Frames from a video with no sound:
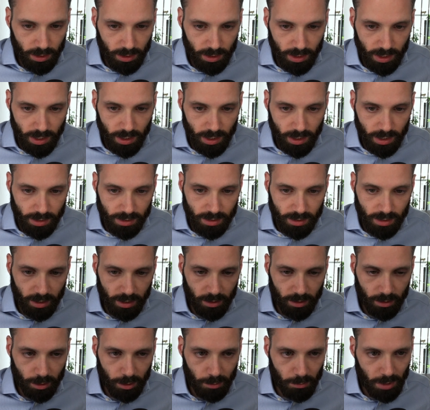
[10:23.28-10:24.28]
day. Let's
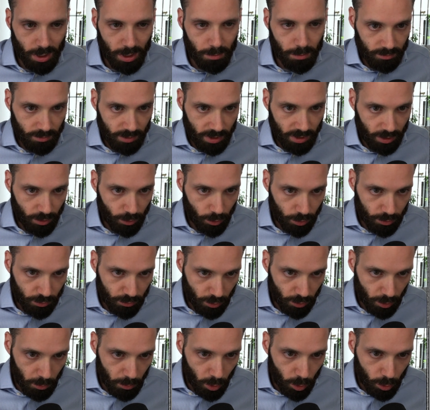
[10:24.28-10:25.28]
click on the map. It goes
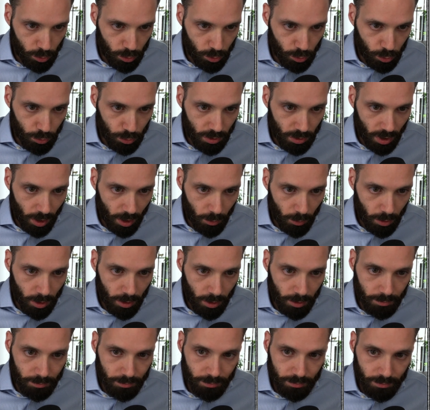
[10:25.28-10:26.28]
from O2
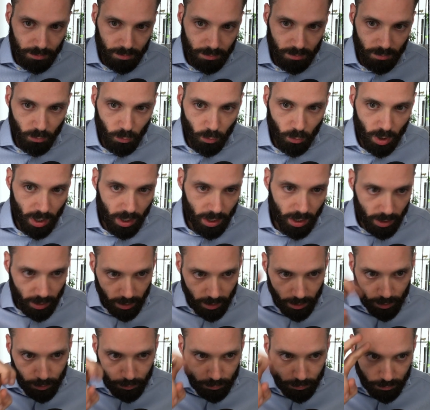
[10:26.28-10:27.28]
Tower, where I
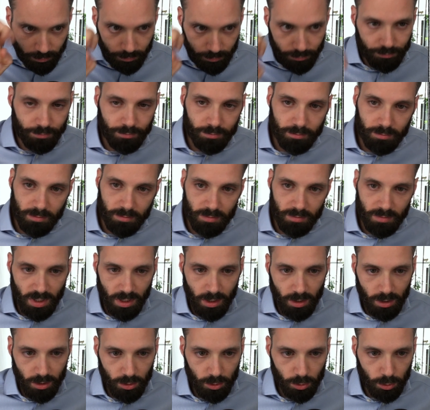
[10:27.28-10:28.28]
live,
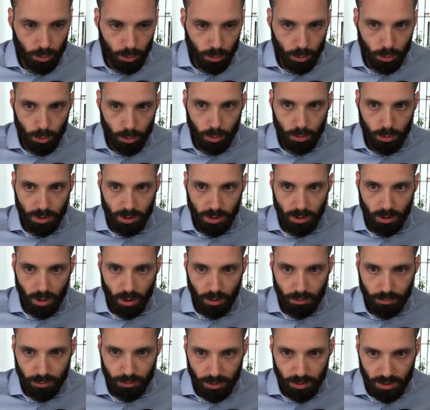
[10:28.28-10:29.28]
to the
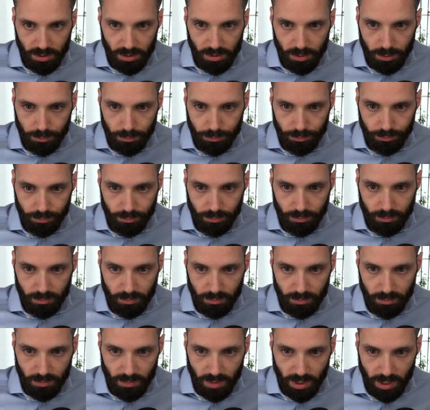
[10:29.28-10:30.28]
office.
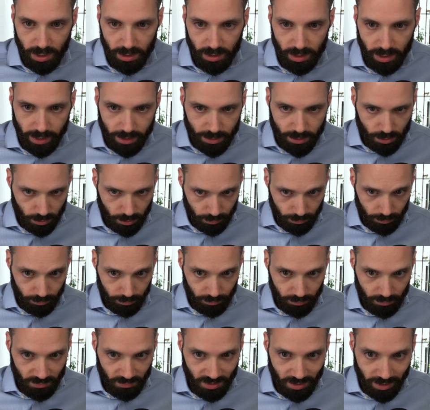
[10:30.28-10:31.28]
And let's
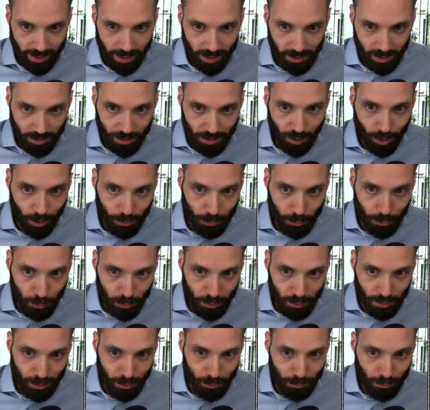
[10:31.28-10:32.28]
take the
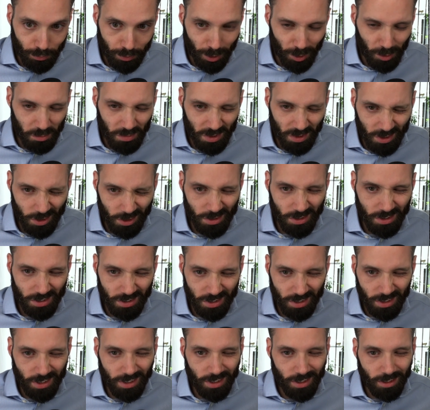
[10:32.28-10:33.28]
alternative route because
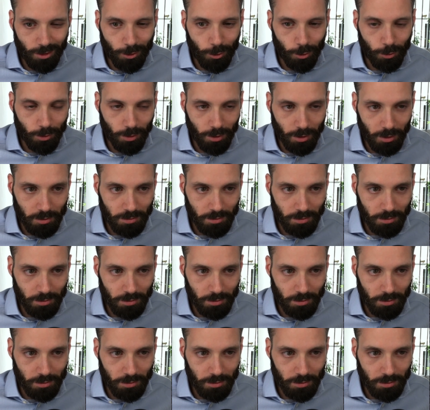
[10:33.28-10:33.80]
it's a little longer,